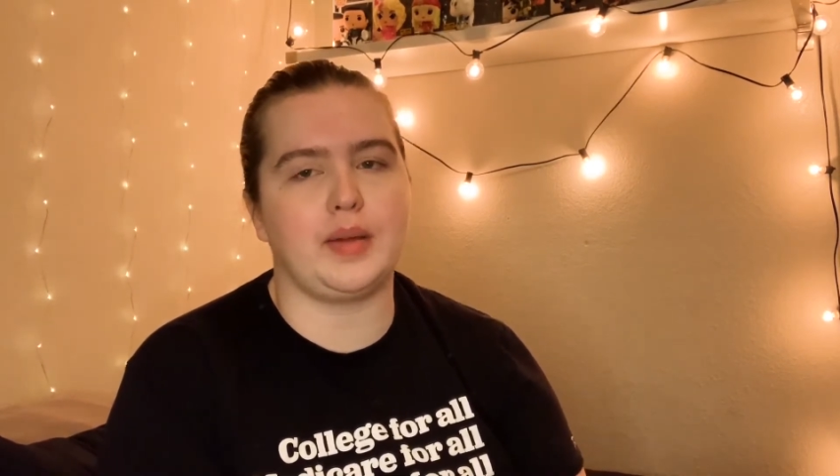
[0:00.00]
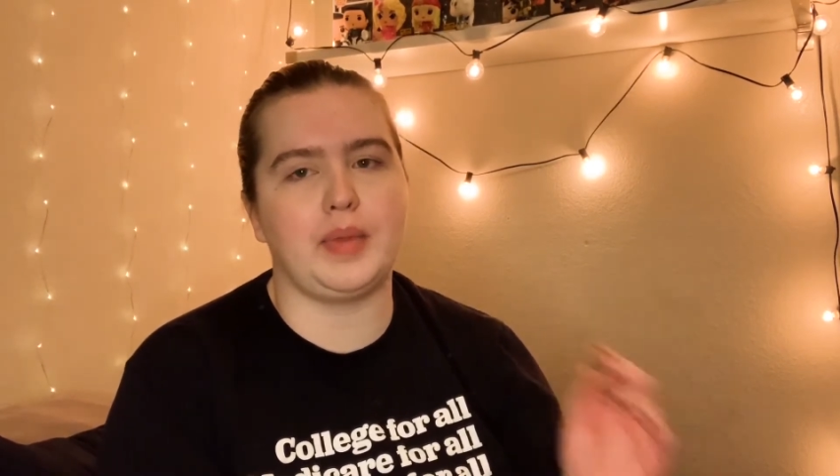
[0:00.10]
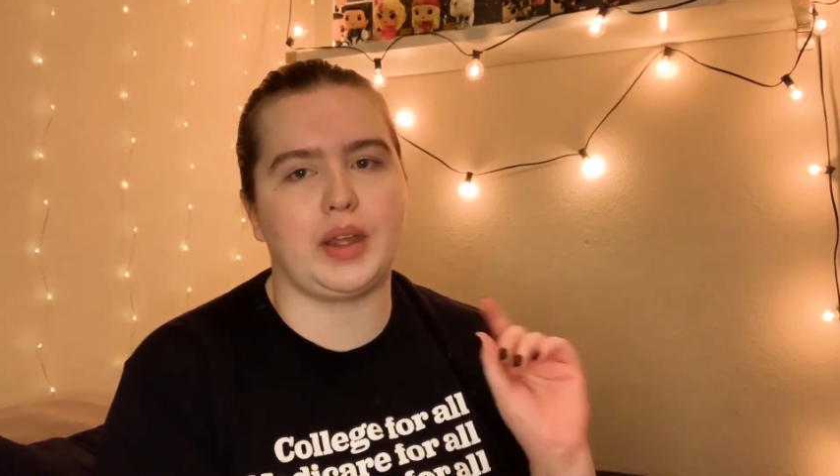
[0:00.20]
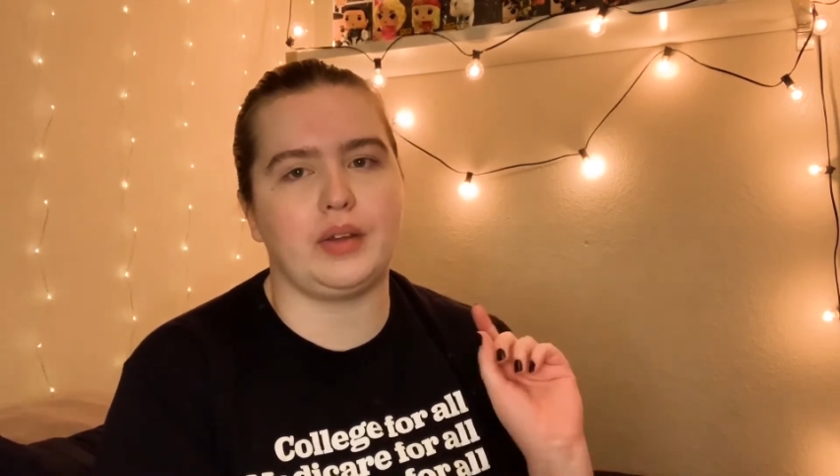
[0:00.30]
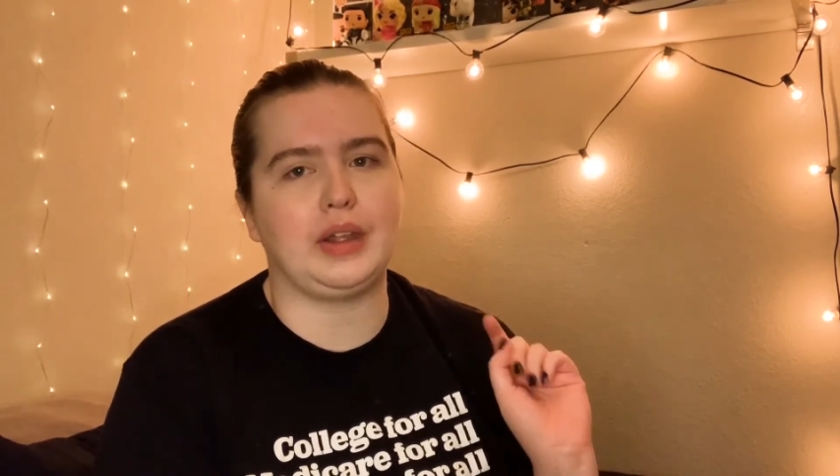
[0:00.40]
I'm
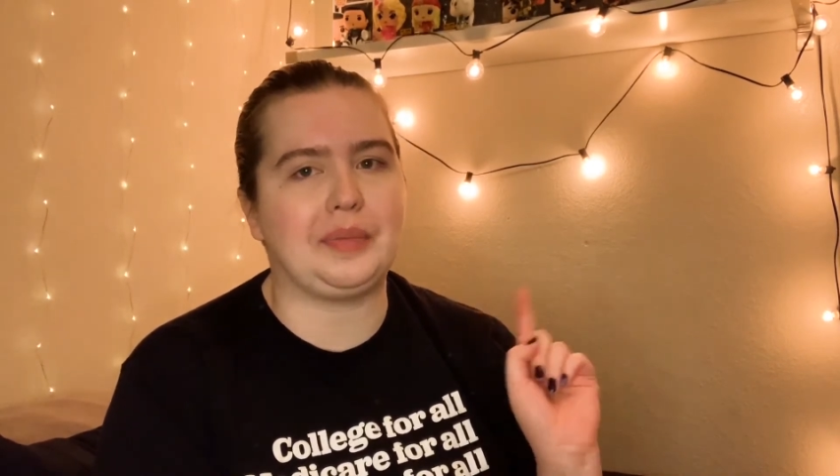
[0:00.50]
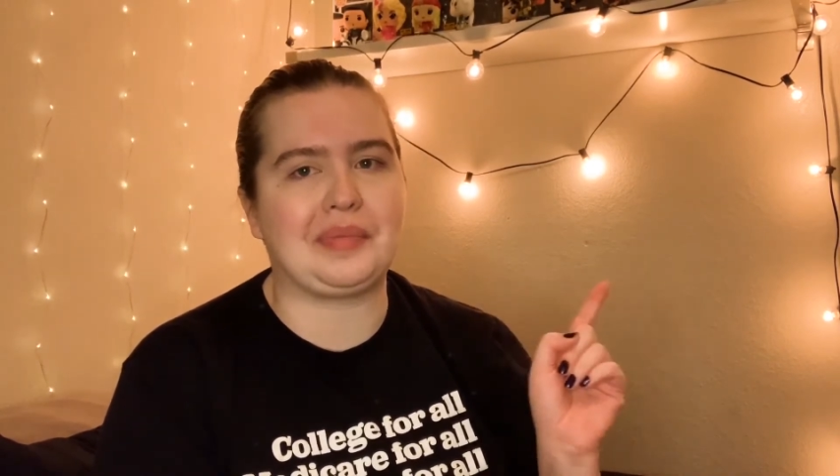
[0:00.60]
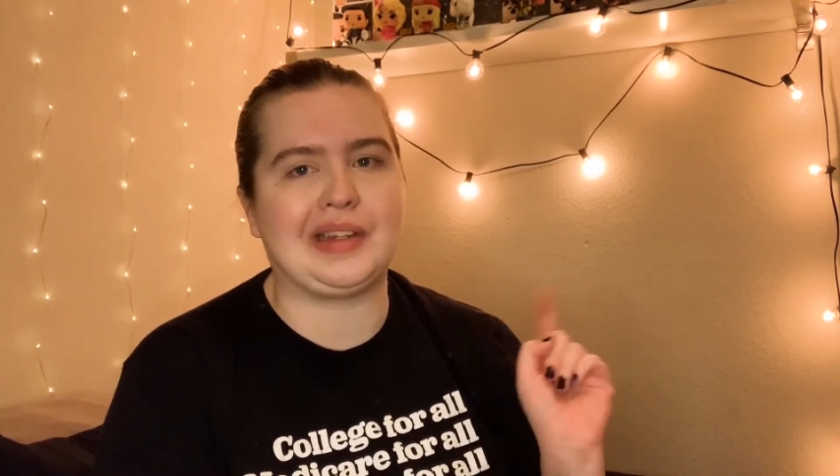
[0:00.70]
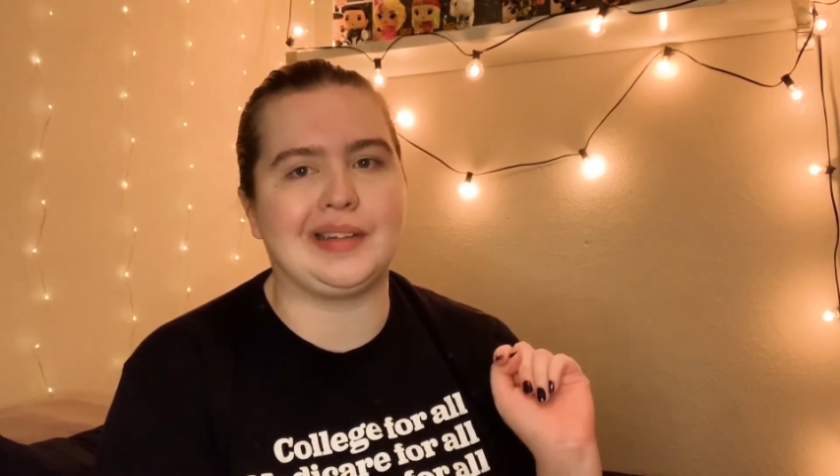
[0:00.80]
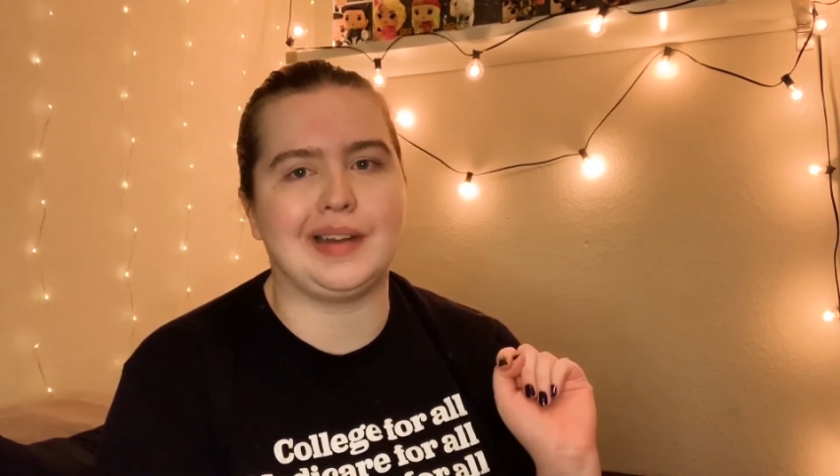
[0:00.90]
like, okay,
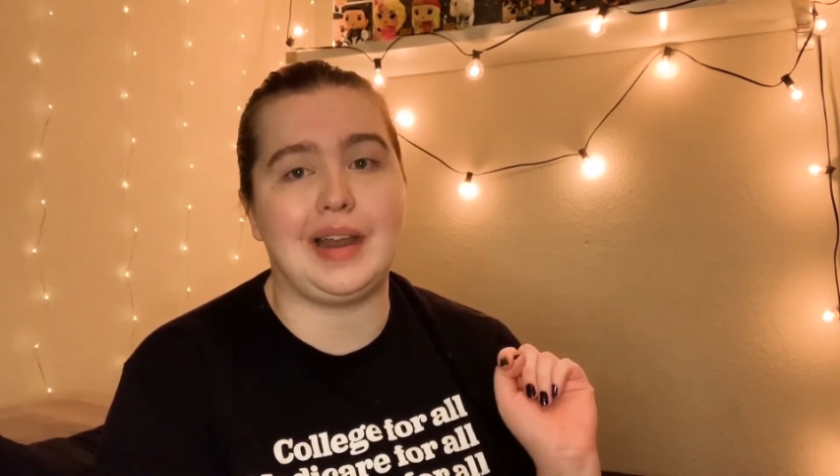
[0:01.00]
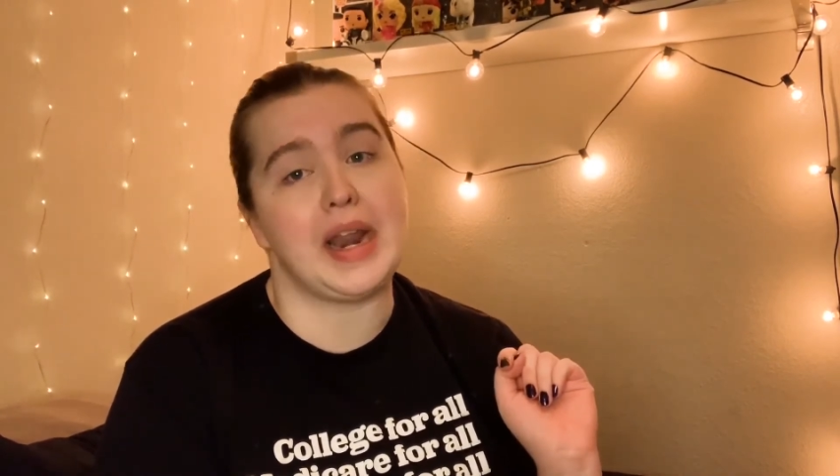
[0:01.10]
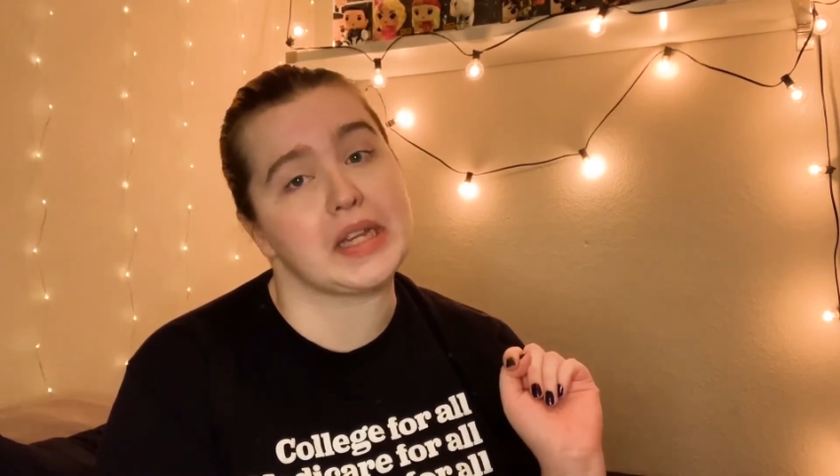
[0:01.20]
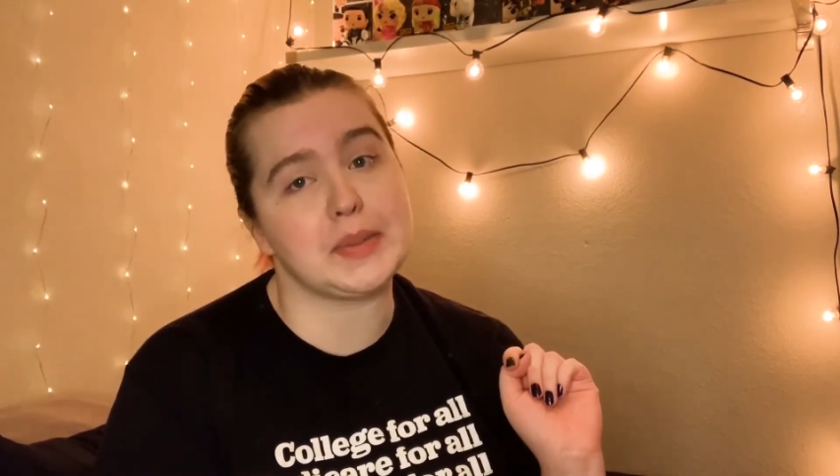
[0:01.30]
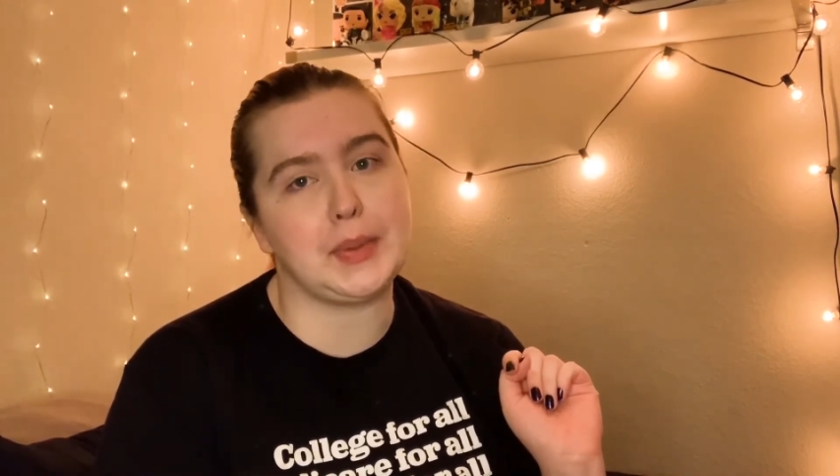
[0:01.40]

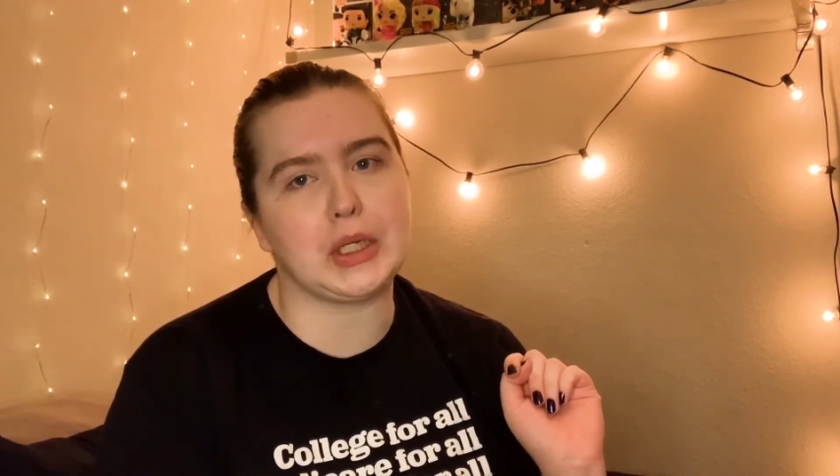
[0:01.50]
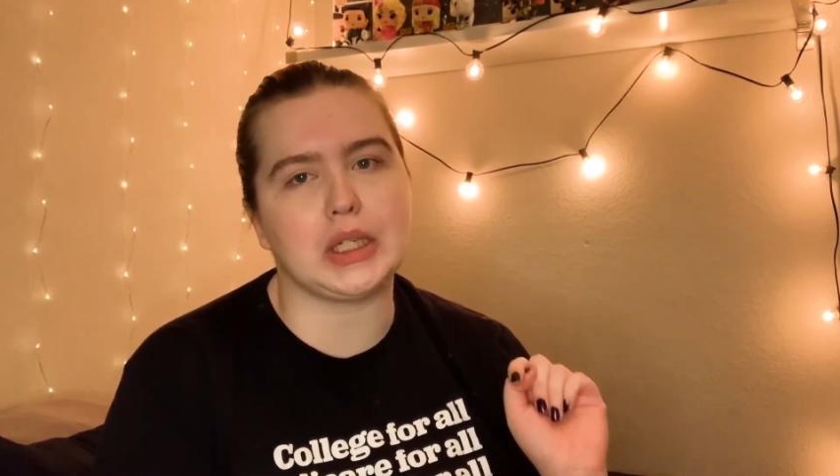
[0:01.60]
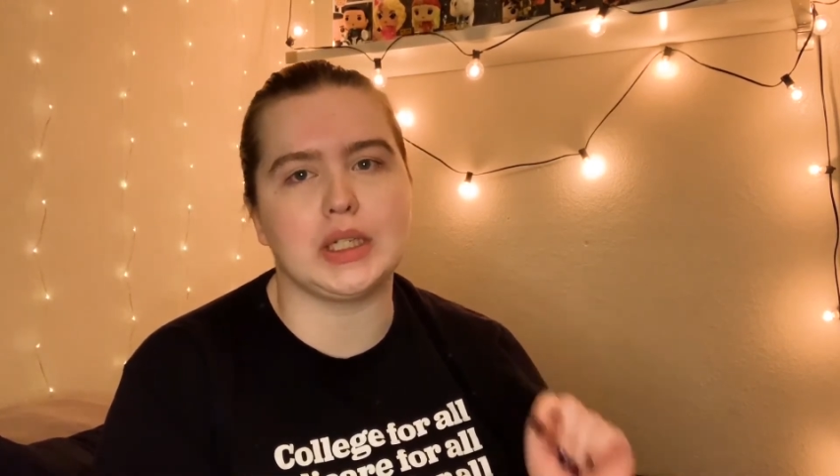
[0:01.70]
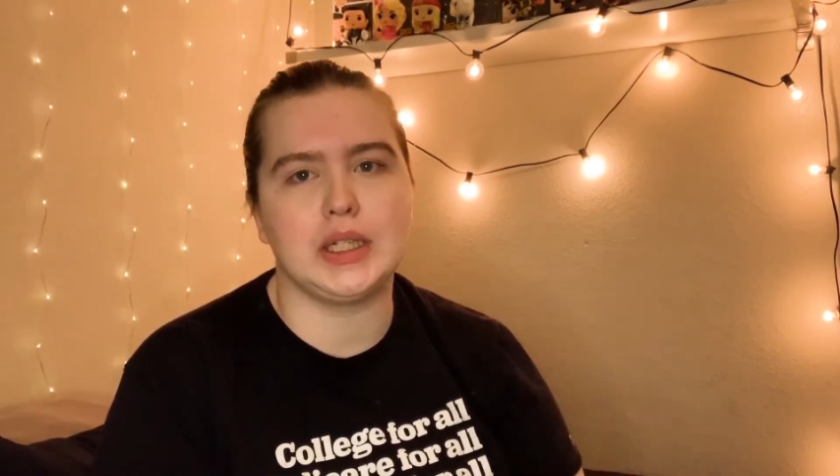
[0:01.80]
next book.